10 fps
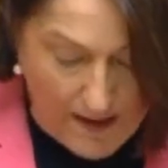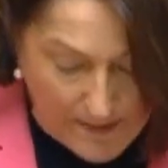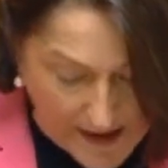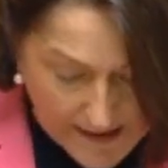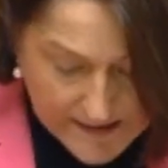
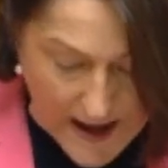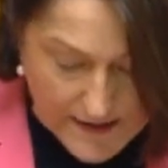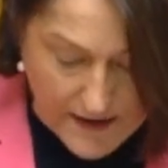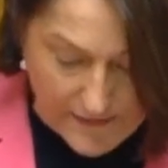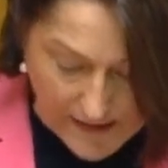Peter
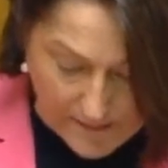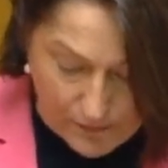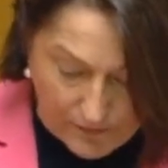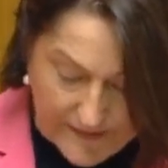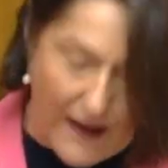Dutton and the
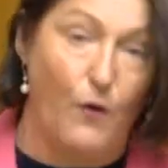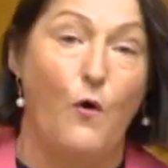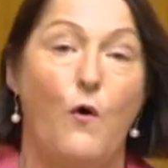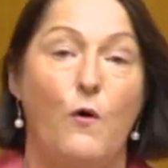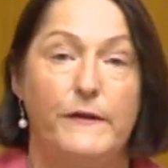Liberals are
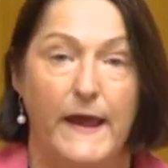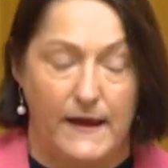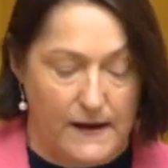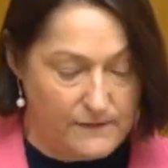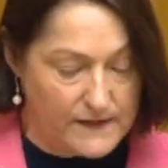all
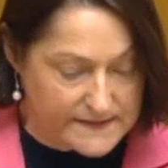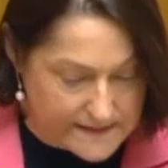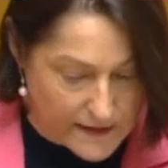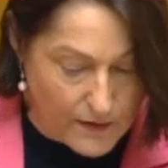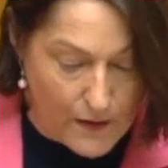negative
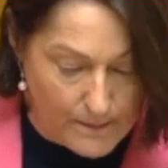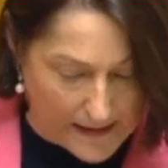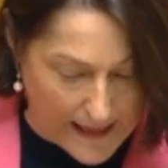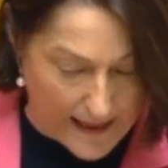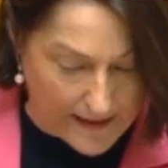zero
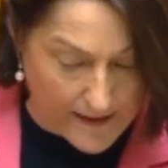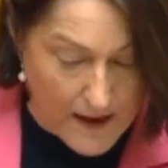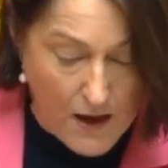plan.